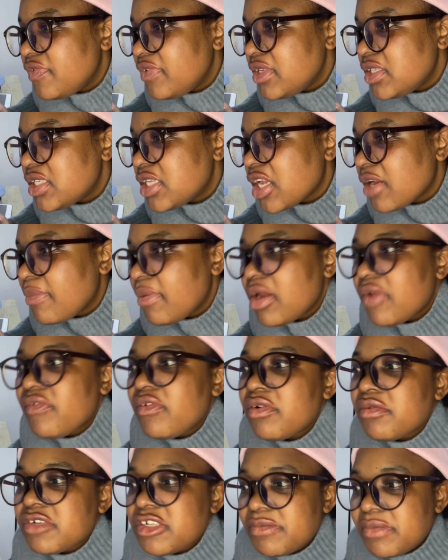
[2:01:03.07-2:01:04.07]
fintech
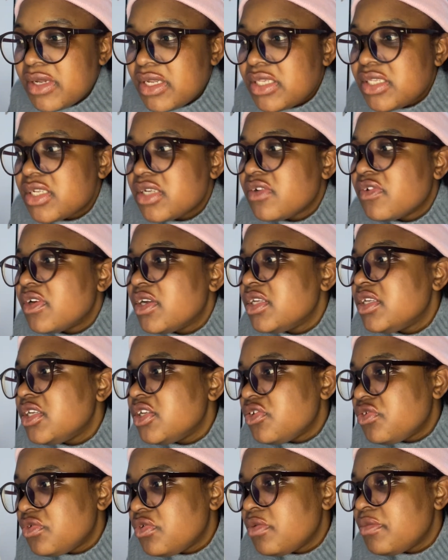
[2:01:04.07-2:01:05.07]
platforms may integrate
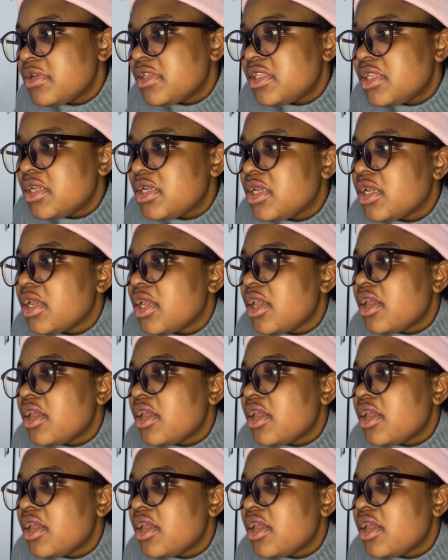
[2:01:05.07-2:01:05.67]
into domestic